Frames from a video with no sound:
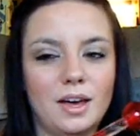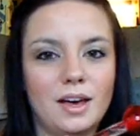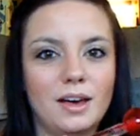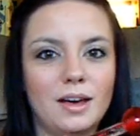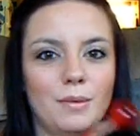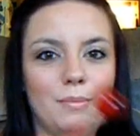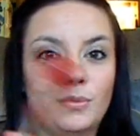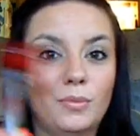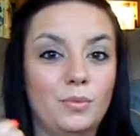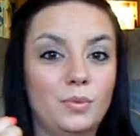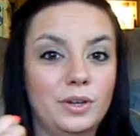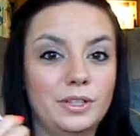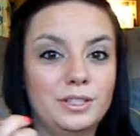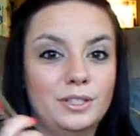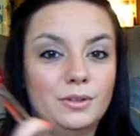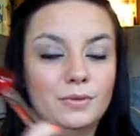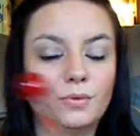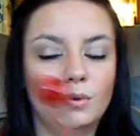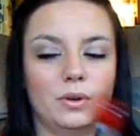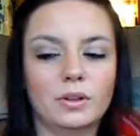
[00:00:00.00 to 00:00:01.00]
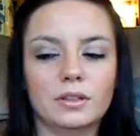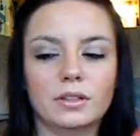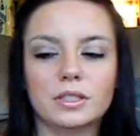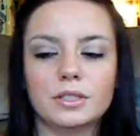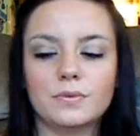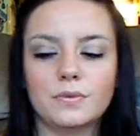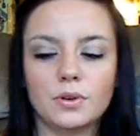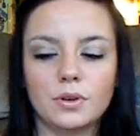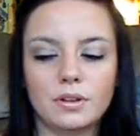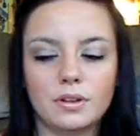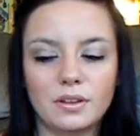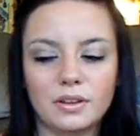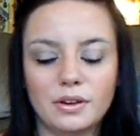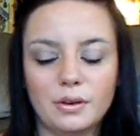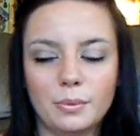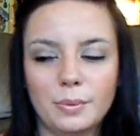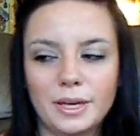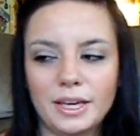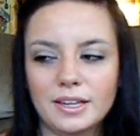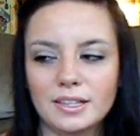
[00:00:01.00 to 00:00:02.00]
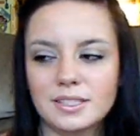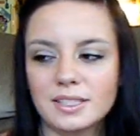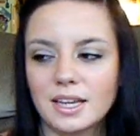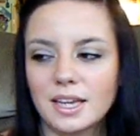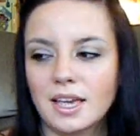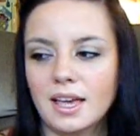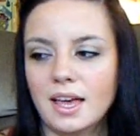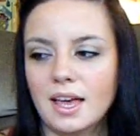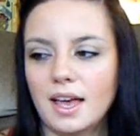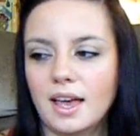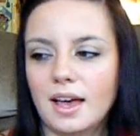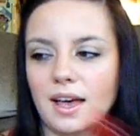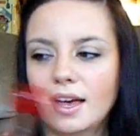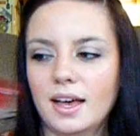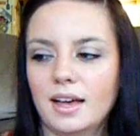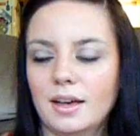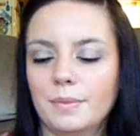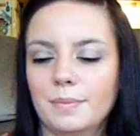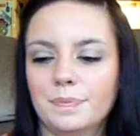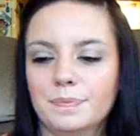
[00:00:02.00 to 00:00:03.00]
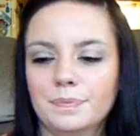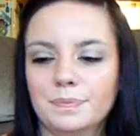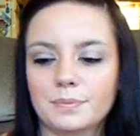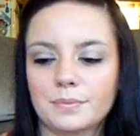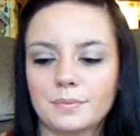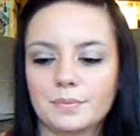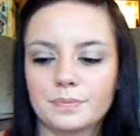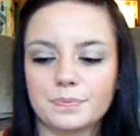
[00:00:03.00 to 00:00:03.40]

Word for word: um, once you've worn this for a little bit. Um,